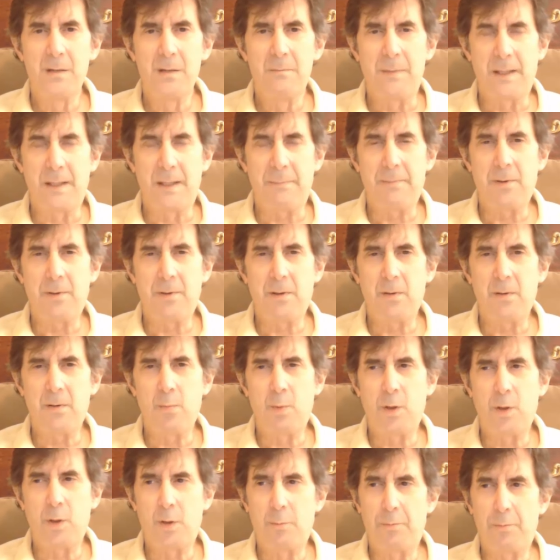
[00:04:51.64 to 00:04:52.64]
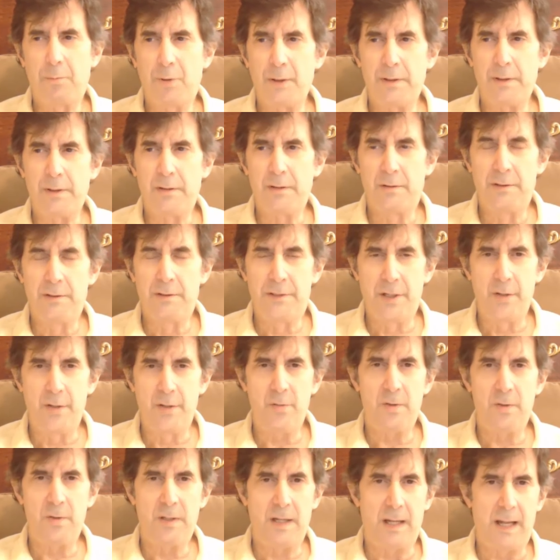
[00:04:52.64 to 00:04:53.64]
people will put
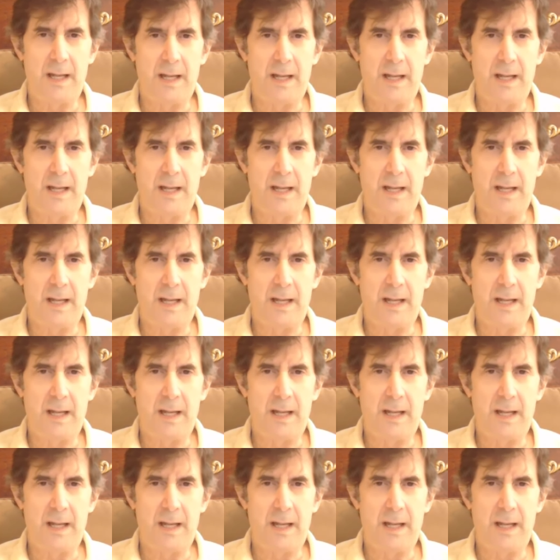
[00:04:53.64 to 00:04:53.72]
Duke